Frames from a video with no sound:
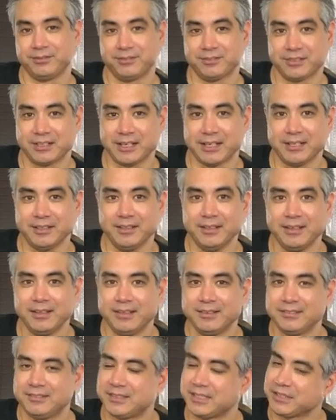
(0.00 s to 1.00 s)
Okay?
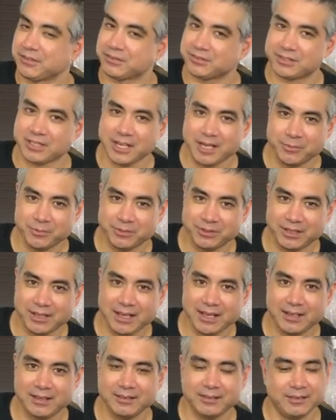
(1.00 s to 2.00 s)
Take your time with
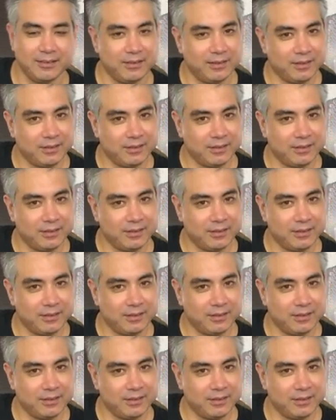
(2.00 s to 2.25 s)
that.